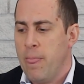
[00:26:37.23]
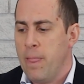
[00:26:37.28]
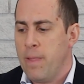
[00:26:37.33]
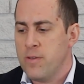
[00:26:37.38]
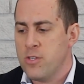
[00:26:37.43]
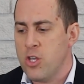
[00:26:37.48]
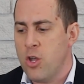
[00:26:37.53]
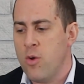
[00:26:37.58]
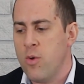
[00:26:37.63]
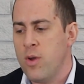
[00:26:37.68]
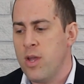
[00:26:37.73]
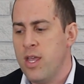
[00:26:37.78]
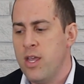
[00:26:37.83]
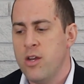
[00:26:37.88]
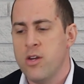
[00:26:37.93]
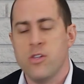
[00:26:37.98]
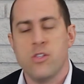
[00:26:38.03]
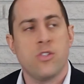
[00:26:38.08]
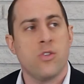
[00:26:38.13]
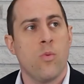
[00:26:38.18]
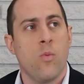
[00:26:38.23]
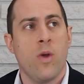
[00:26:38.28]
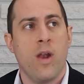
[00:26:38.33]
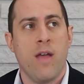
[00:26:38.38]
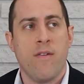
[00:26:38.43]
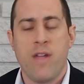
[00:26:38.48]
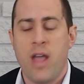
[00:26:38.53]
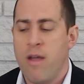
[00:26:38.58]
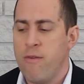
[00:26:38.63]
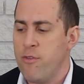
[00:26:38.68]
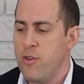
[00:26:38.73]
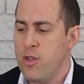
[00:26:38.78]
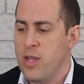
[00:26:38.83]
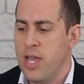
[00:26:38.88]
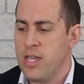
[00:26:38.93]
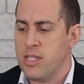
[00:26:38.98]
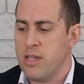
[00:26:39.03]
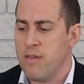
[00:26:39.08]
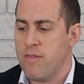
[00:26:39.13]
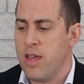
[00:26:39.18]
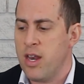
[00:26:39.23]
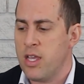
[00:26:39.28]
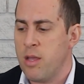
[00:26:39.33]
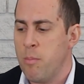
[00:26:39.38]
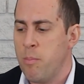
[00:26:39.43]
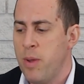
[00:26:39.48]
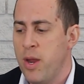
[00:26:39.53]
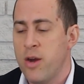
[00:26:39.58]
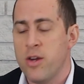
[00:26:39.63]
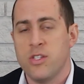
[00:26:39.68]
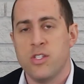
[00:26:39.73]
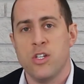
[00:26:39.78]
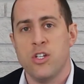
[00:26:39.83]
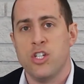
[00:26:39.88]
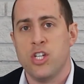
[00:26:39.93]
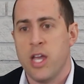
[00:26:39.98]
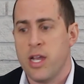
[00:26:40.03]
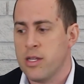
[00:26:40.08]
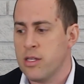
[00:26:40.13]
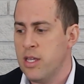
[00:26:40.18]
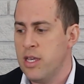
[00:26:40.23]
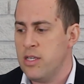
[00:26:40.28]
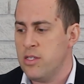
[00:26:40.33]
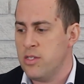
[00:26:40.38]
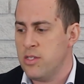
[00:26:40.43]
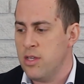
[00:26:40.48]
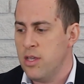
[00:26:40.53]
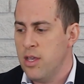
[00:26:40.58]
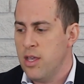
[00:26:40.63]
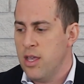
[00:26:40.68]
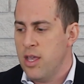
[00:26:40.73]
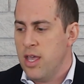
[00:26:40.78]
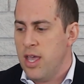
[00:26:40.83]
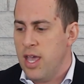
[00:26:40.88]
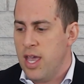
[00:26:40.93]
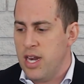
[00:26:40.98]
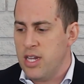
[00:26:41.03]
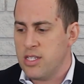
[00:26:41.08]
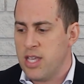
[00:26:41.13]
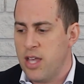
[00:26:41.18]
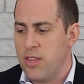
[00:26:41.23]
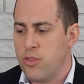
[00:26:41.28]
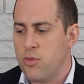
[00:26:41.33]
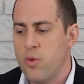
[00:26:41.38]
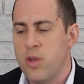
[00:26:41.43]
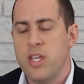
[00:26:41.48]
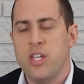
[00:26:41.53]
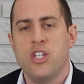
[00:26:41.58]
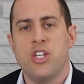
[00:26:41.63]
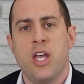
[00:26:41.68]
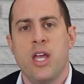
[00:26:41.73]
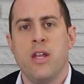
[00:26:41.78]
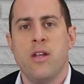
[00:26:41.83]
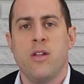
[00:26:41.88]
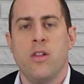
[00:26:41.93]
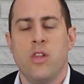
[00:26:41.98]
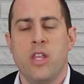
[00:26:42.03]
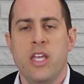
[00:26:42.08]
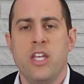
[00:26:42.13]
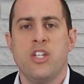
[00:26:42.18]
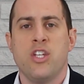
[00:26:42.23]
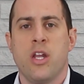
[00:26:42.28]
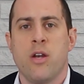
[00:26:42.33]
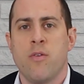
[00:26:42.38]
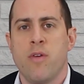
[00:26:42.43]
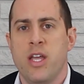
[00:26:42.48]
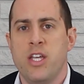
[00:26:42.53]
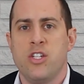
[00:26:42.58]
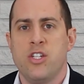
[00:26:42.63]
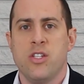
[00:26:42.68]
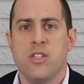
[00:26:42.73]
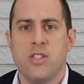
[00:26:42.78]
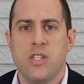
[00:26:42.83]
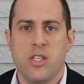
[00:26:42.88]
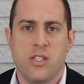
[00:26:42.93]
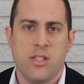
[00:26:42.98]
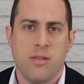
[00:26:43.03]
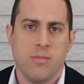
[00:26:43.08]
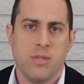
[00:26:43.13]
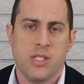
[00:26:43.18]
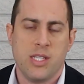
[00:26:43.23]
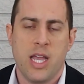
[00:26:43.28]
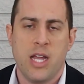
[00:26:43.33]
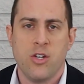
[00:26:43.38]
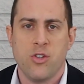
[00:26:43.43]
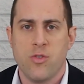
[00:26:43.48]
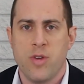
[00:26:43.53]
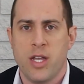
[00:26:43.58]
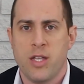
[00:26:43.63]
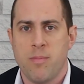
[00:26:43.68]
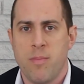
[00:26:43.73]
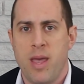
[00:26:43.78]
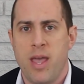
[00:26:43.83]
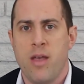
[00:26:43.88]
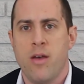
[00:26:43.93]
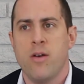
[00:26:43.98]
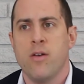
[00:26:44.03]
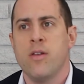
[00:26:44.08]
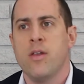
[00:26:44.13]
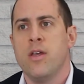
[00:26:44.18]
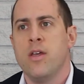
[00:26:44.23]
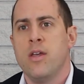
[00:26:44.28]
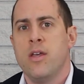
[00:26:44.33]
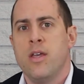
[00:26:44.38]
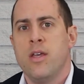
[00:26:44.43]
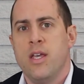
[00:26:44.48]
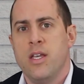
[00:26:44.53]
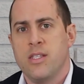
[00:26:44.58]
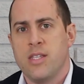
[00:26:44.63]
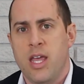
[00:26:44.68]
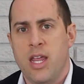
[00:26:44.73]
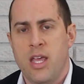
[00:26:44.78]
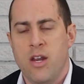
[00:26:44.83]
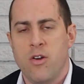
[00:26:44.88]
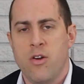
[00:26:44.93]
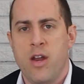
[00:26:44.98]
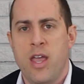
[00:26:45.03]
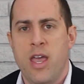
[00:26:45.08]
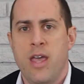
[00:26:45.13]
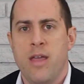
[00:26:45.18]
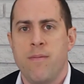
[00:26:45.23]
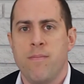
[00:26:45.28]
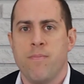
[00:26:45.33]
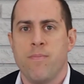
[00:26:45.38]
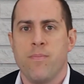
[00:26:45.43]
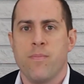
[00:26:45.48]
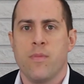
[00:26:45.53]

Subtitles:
So here's what I've got for you guys. I've got a comparison checklist, and it's got 3 lead generation systems. It's got direct mail. It's got internet.